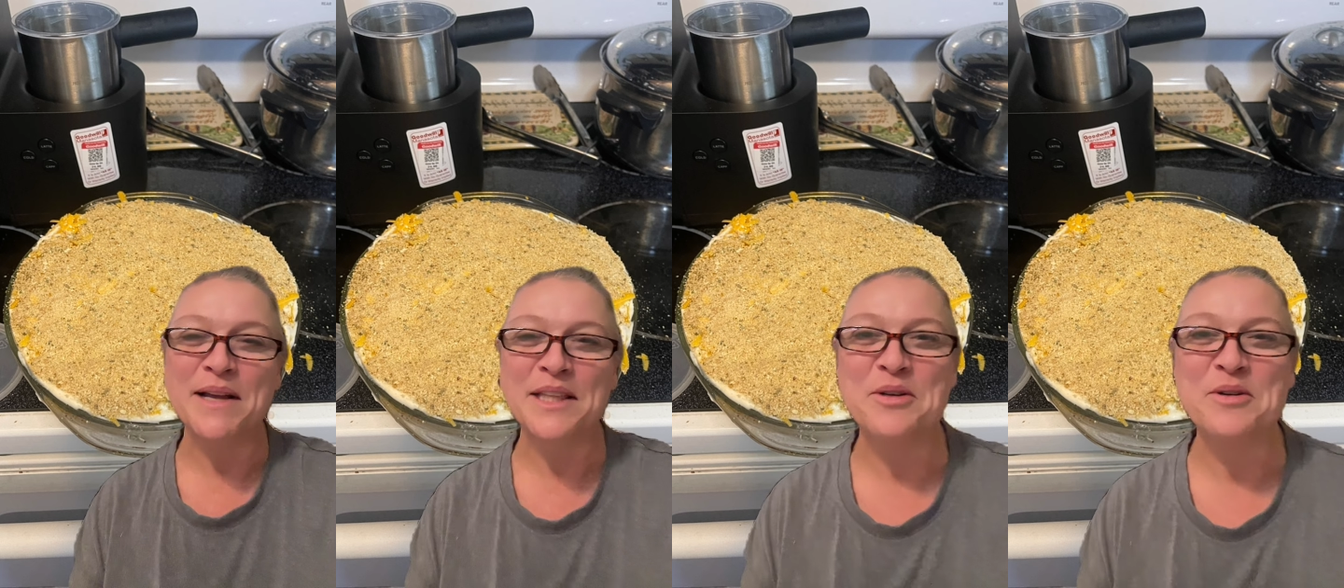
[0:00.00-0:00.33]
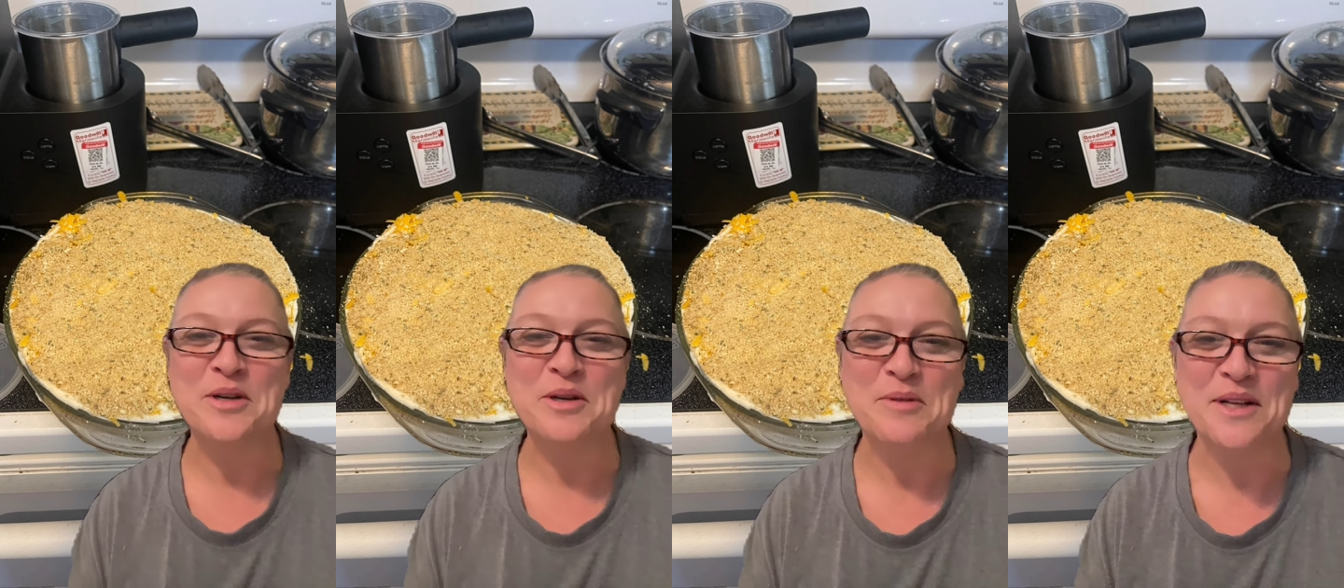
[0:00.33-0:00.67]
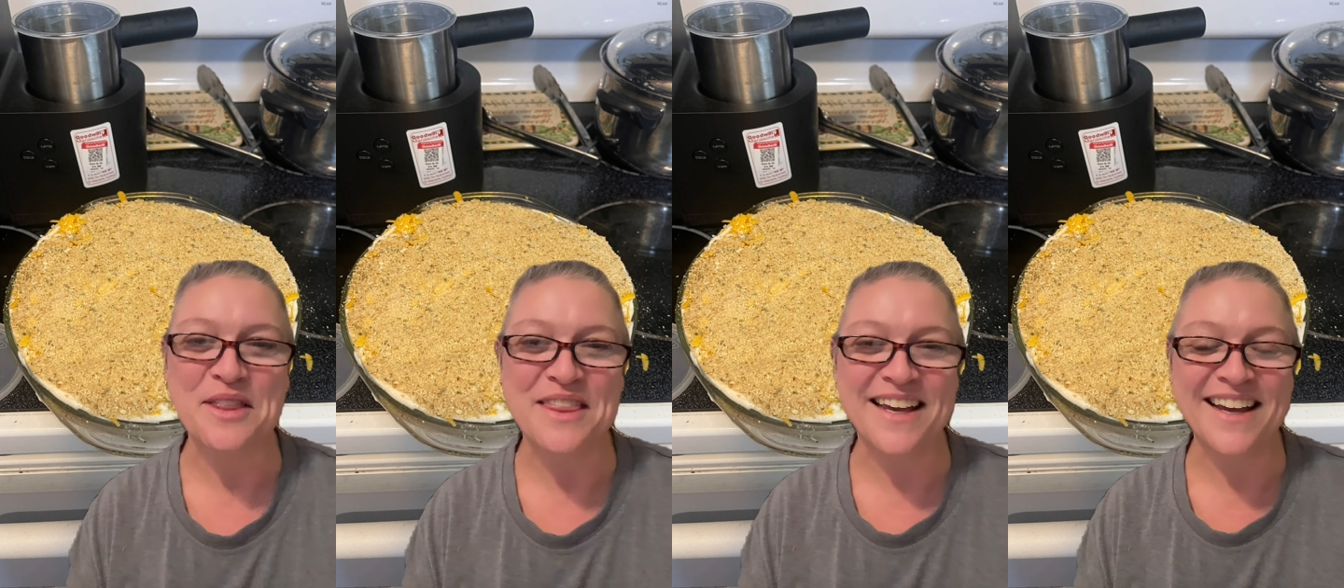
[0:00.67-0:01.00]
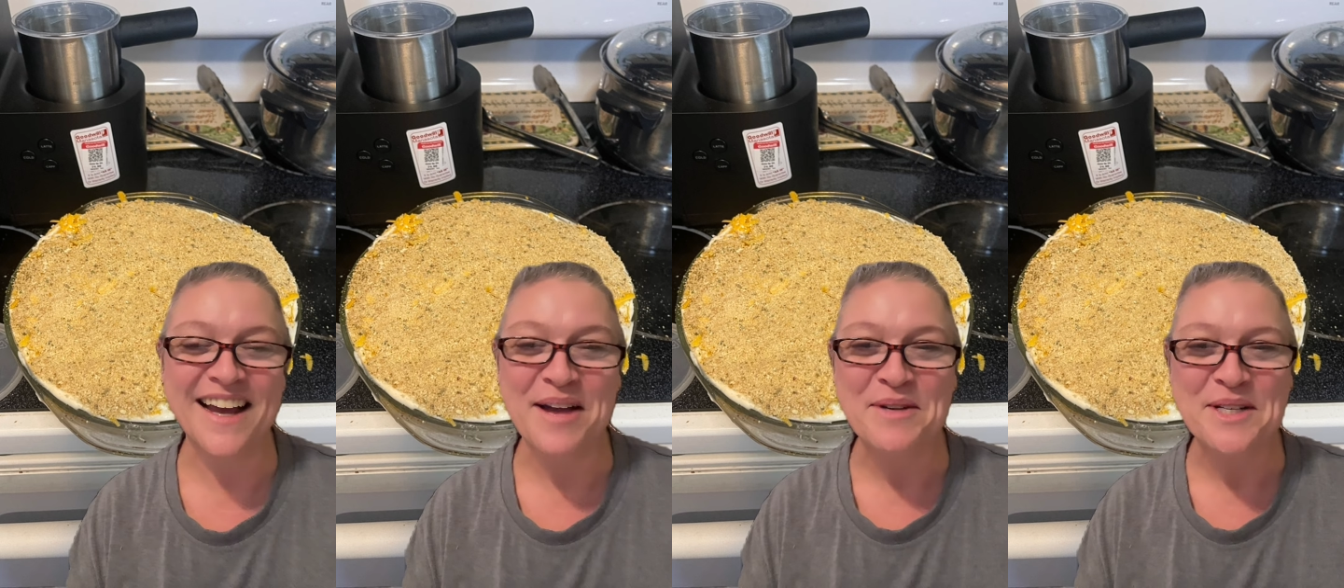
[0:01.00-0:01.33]
My little Goodwill
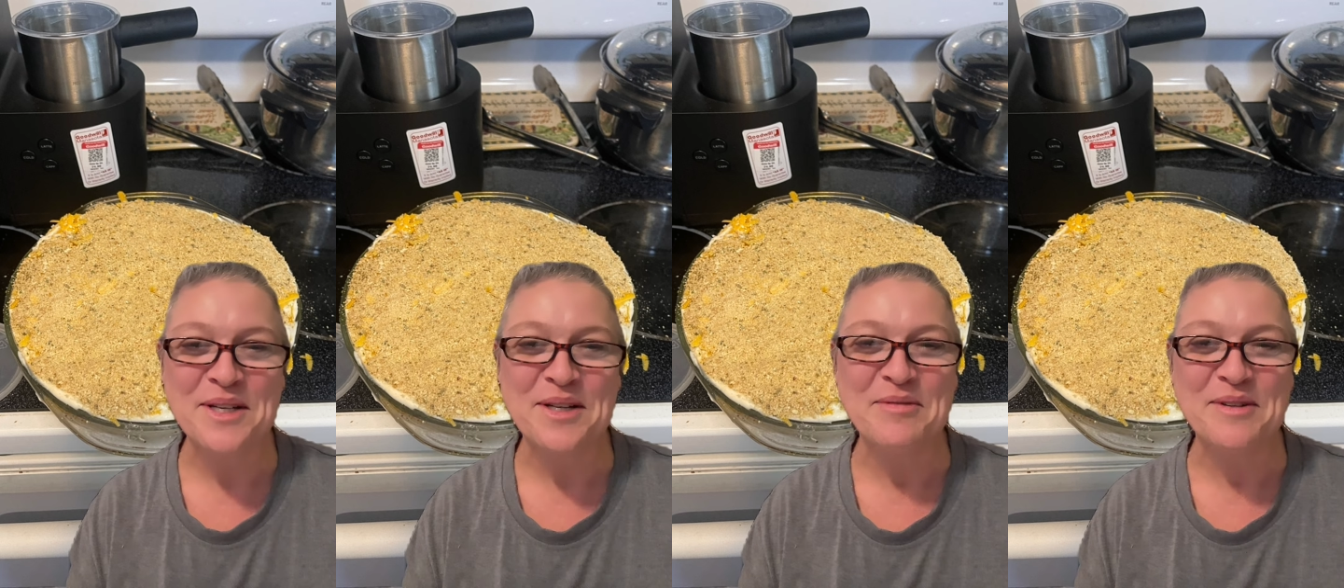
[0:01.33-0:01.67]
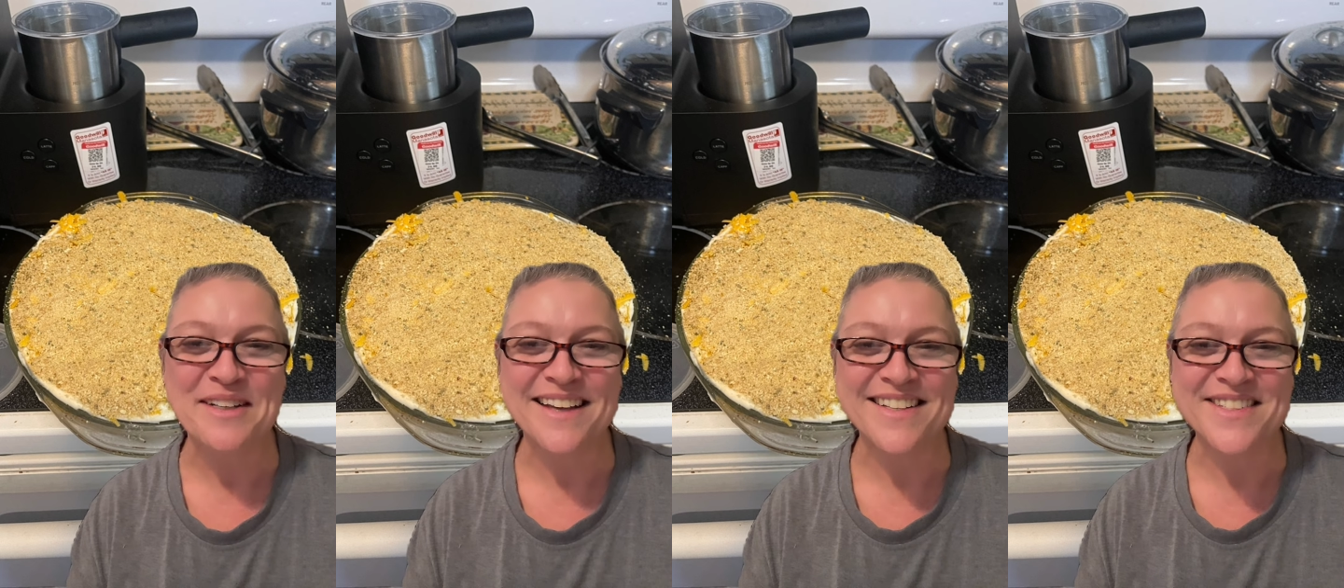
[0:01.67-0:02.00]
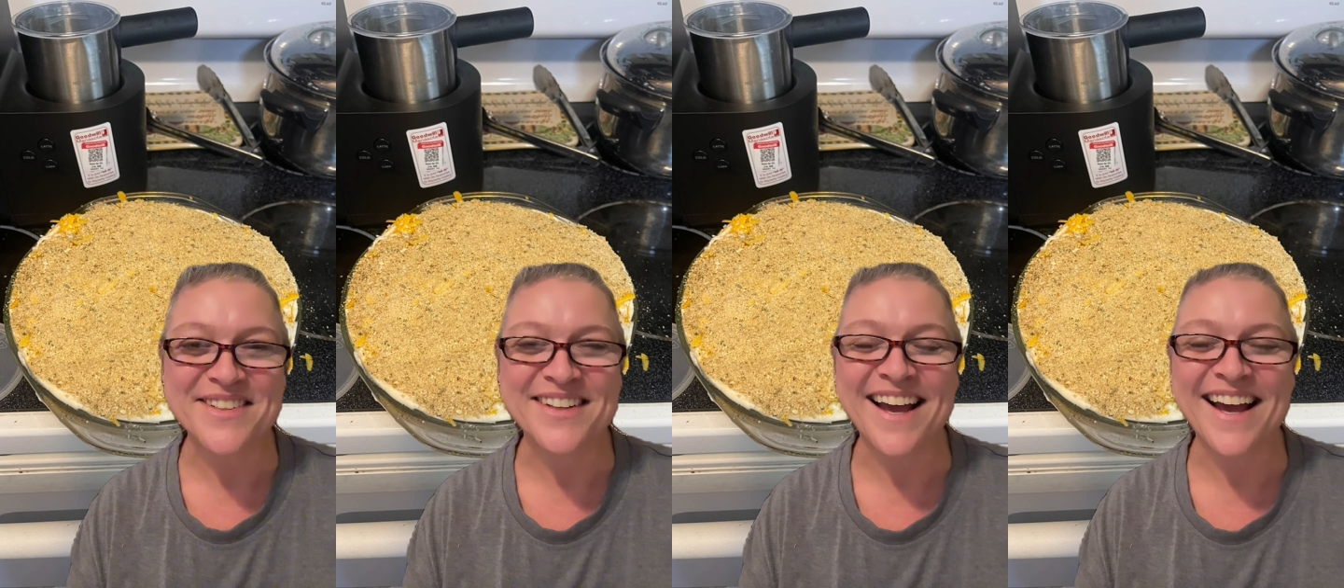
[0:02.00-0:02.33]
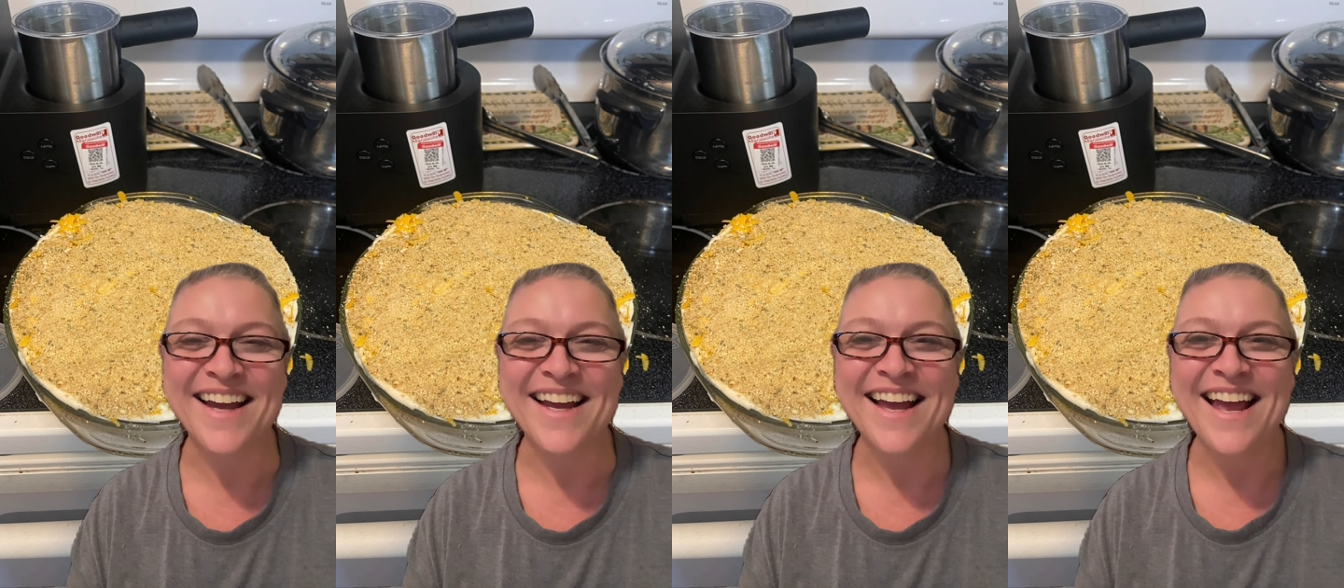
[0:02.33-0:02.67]
thing. I went to Goodwill
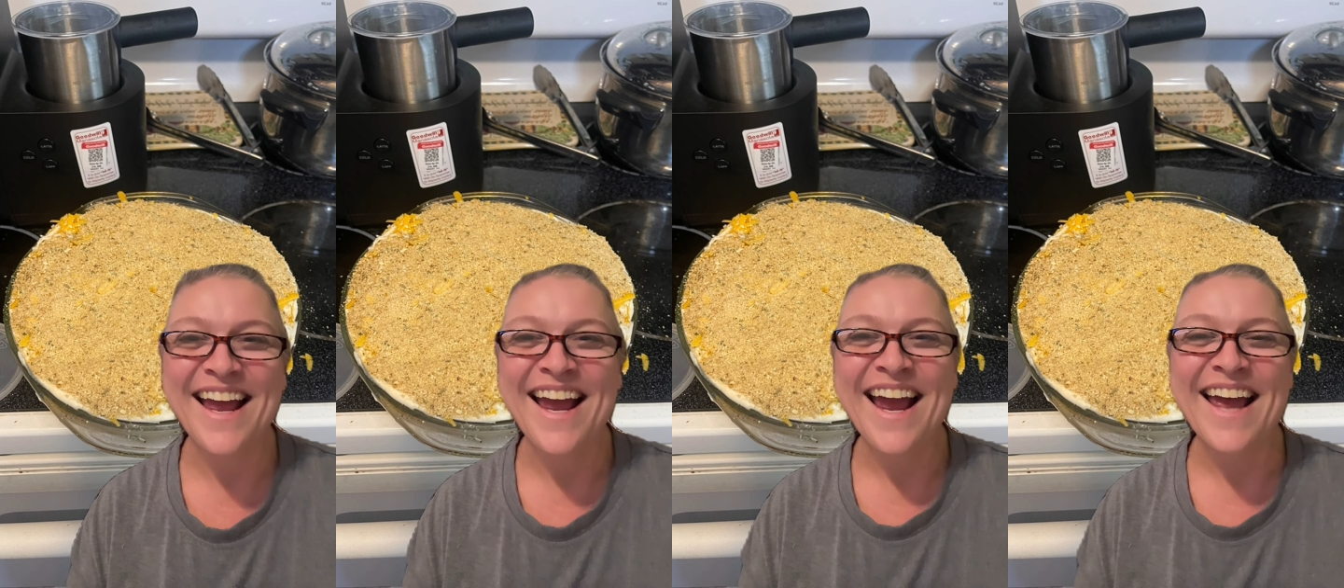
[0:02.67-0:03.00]
yesterday